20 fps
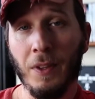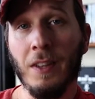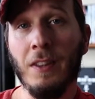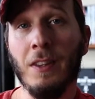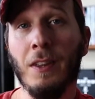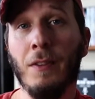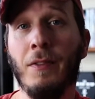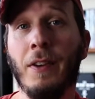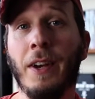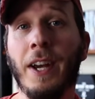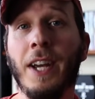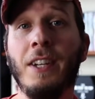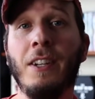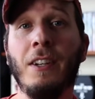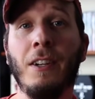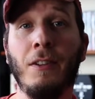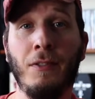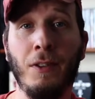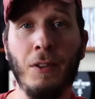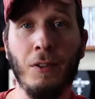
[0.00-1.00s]
in the very
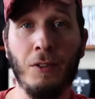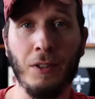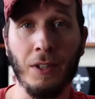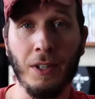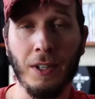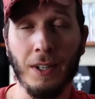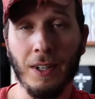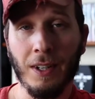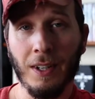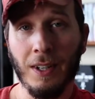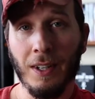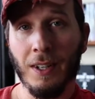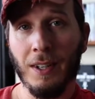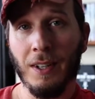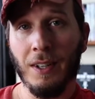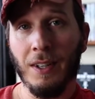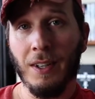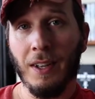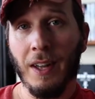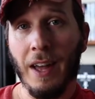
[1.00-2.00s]
near future.
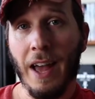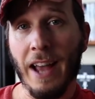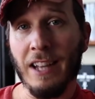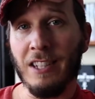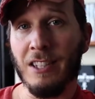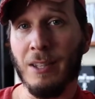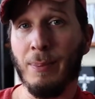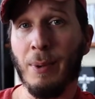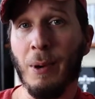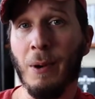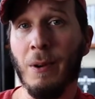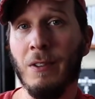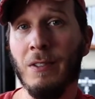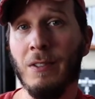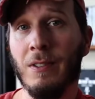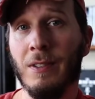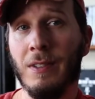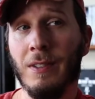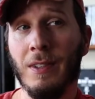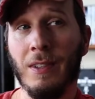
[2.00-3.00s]
I
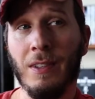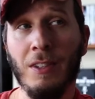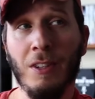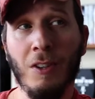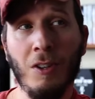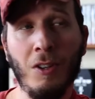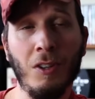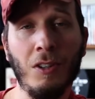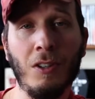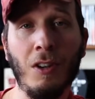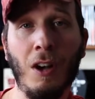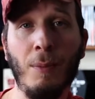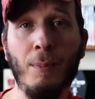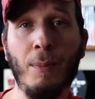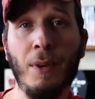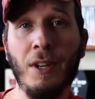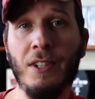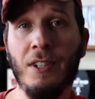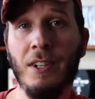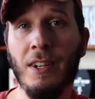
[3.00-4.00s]
suppose you can call
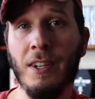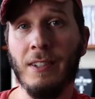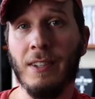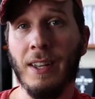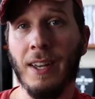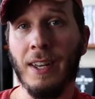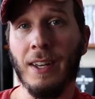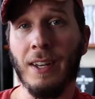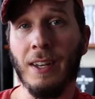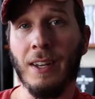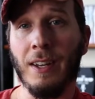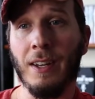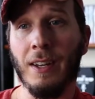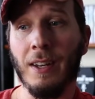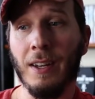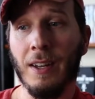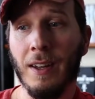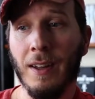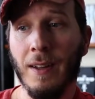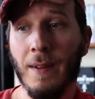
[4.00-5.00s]
Munchies a, uh,
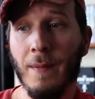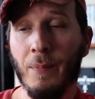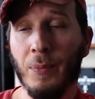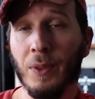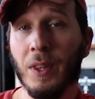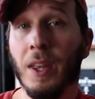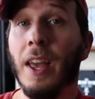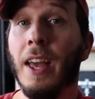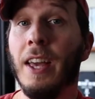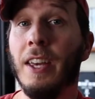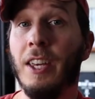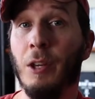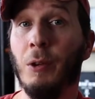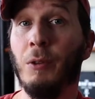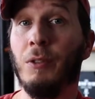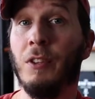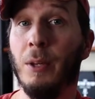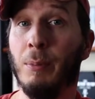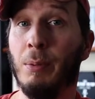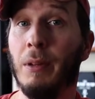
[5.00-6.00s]
a
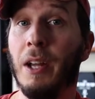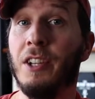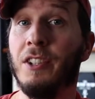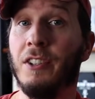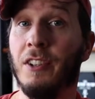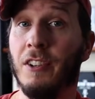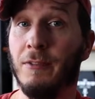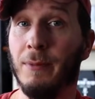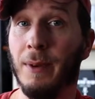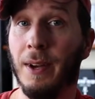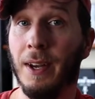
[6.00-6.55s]
guilty pleasure of